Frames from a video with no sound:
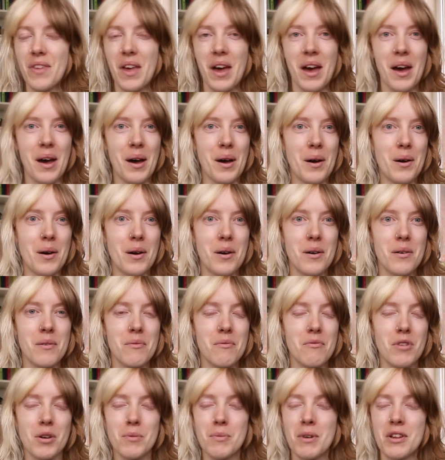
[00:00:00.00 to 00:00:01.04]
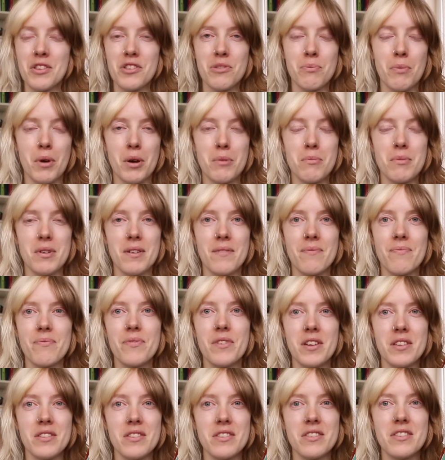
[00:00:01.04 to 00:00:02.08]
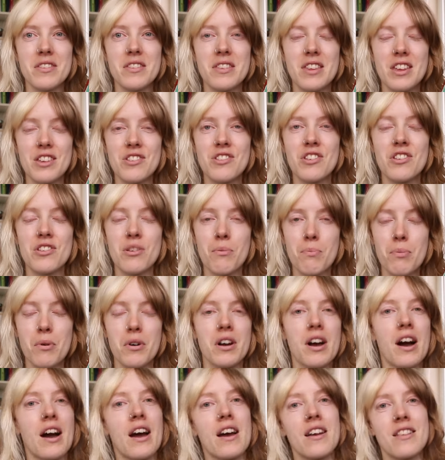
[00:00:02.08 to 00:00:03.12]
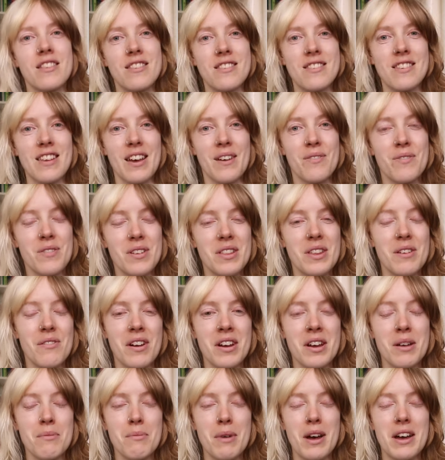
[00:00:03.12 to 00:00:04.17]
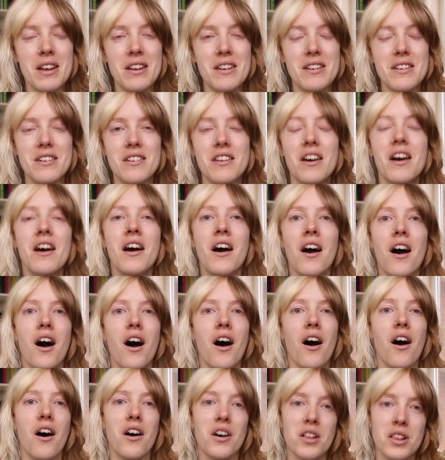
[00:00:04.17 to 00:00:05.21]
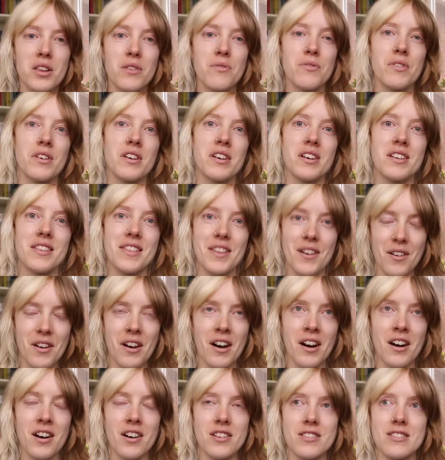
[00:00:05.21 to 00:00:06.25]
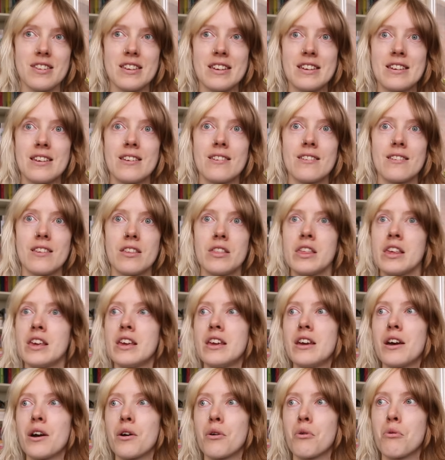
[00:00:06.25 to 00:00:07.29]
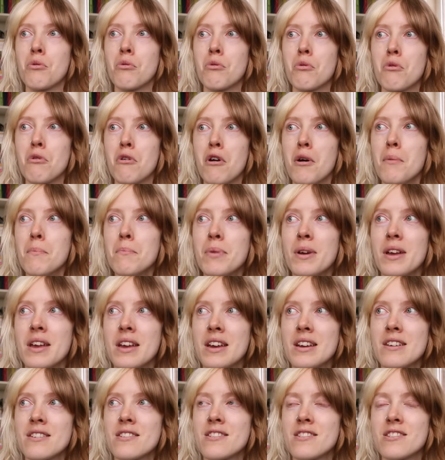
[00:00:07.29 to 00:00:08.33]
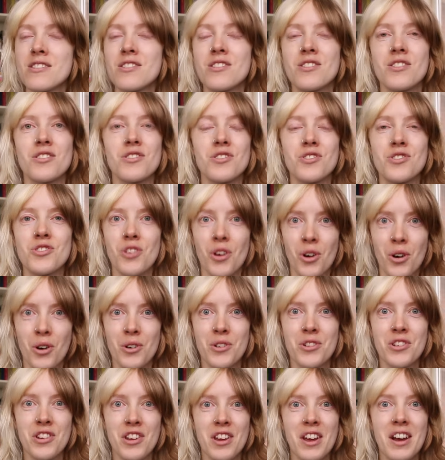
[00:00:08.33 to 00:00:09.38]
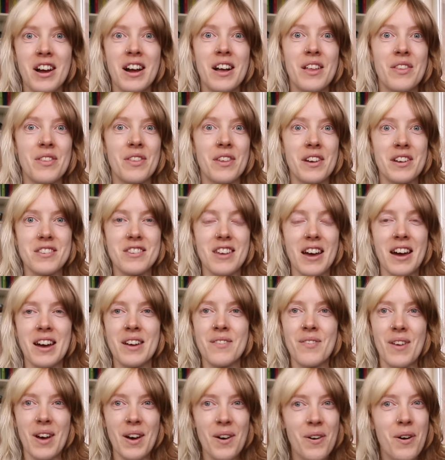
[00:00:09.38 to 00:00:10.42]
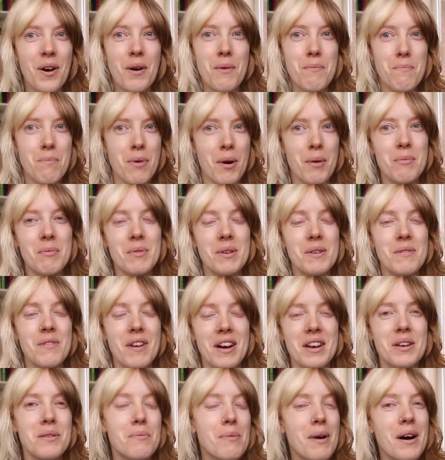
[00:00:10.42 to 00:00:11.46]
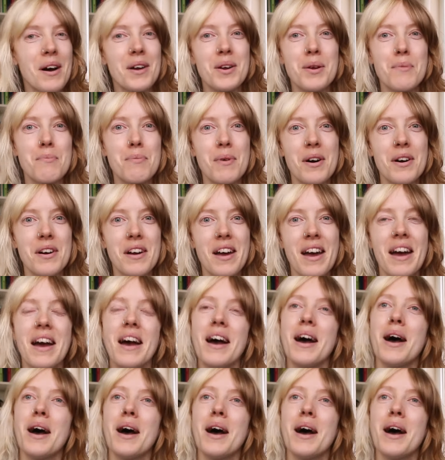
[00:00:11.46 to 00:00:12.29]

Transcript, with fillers: uh, romance moment, then this is a book I definitely recommend. Oliver Lockhart is the grumpiest sod that I've ever probably read about in a book,